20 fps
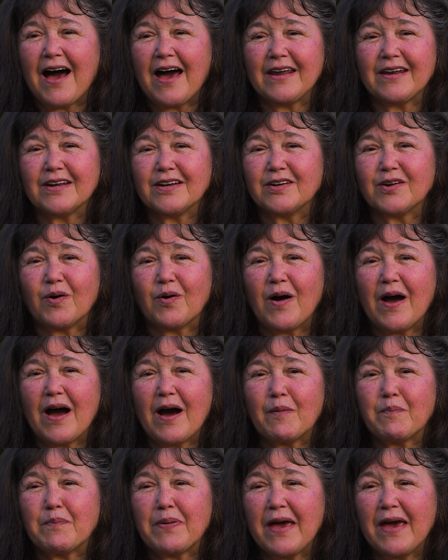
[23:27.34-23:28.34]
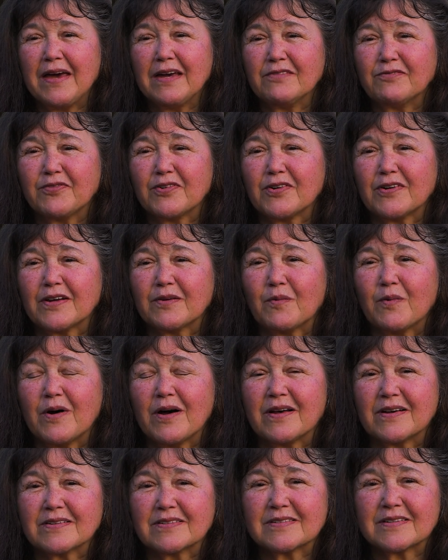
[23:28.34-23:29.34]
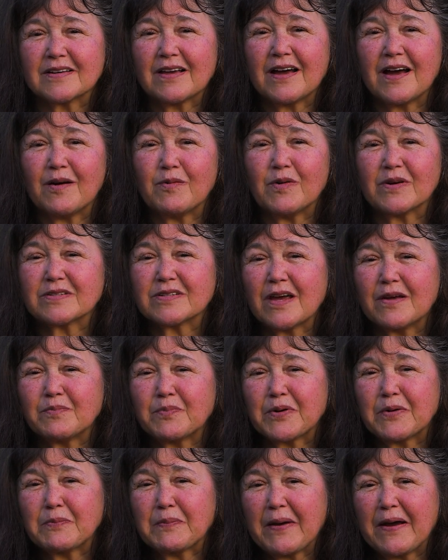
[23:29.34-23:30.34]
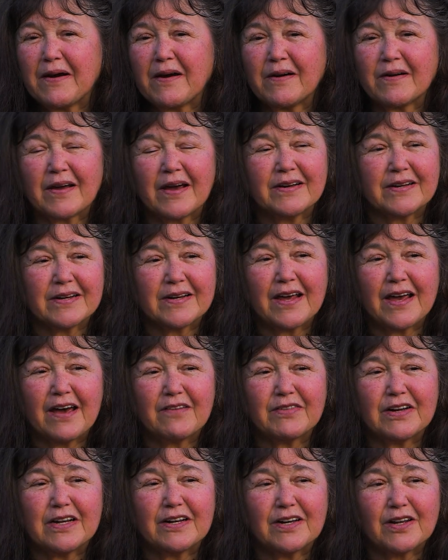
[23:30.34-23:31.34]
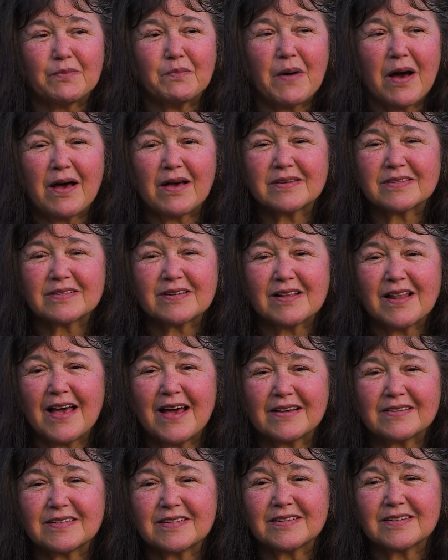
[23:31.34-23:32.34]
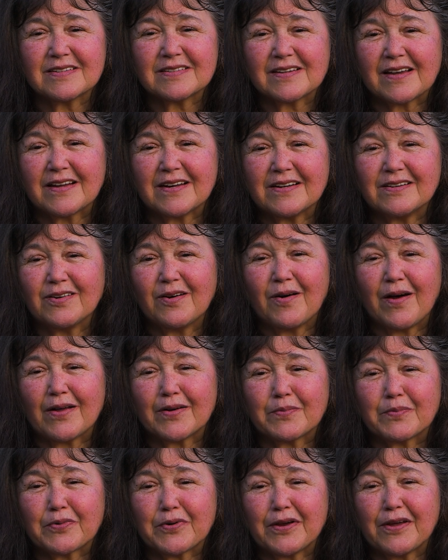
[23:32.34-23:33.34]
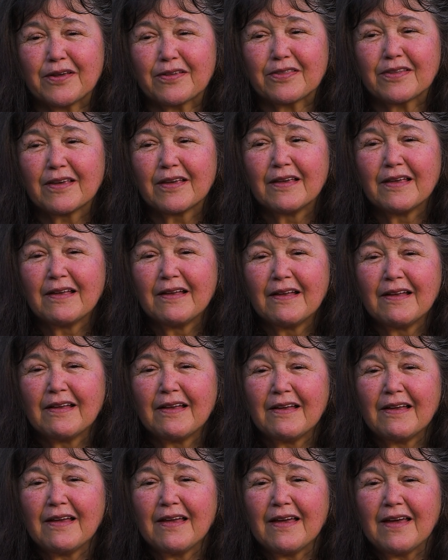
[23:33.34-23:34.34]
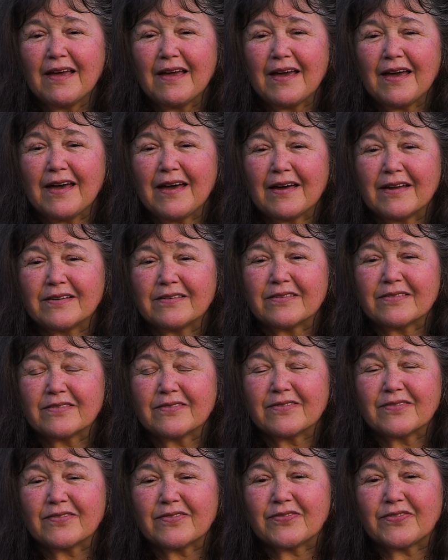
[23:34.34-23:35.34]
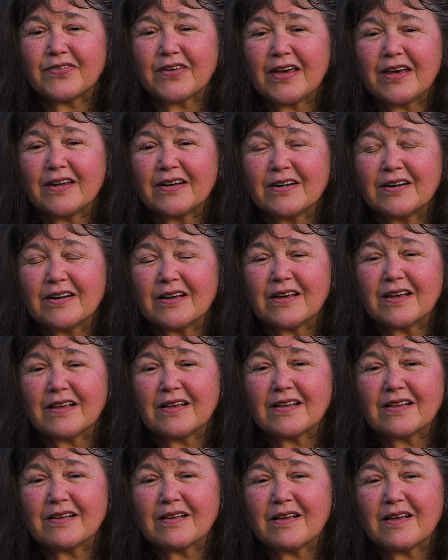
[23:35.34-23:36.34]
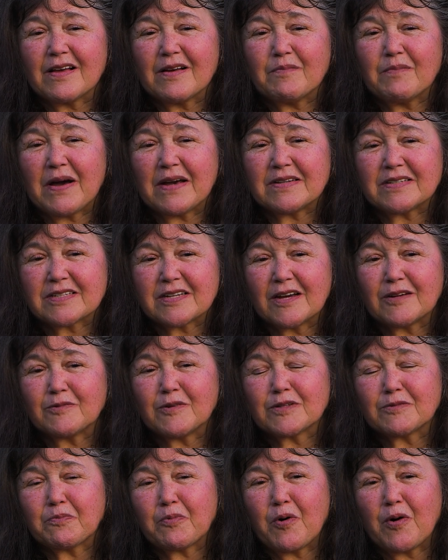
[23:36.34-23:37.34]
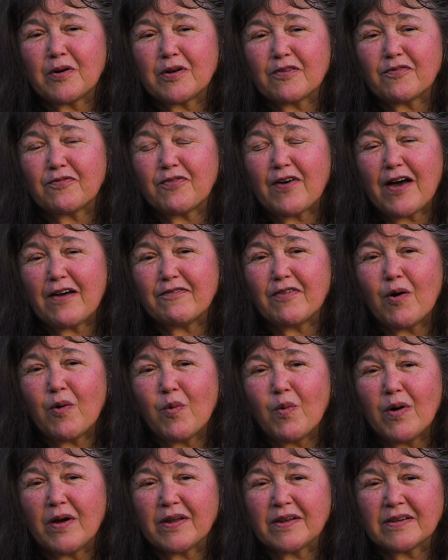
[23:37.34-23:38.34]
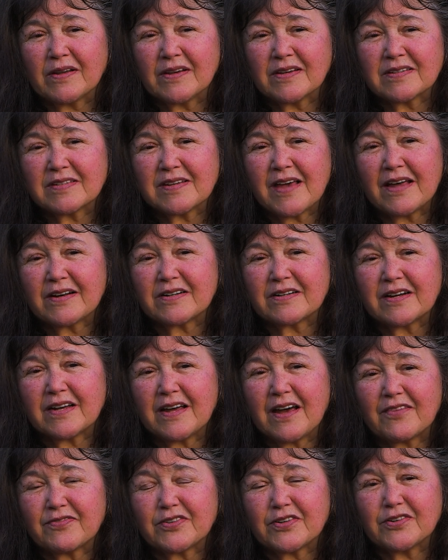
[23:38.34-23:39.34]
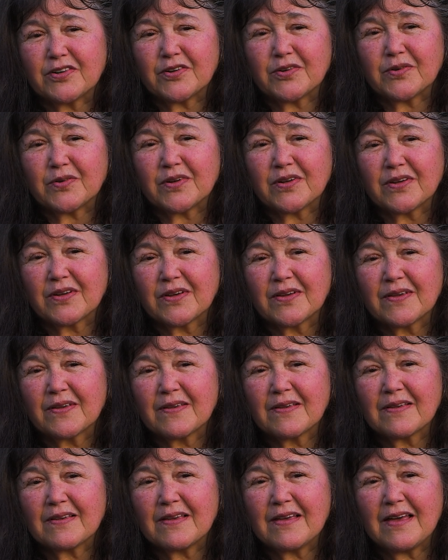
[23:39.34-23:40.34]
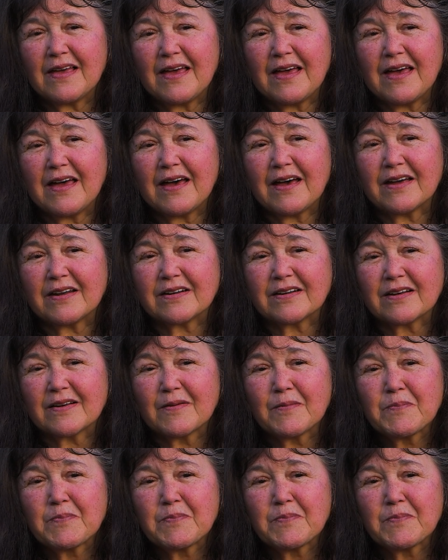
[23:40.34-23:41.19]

I didn't know how painful it was. I was unprepared. I didn't have any Lamaze classes. I didn't know how to breathe. And then my son was born at 5:01 Saturday afternoon, and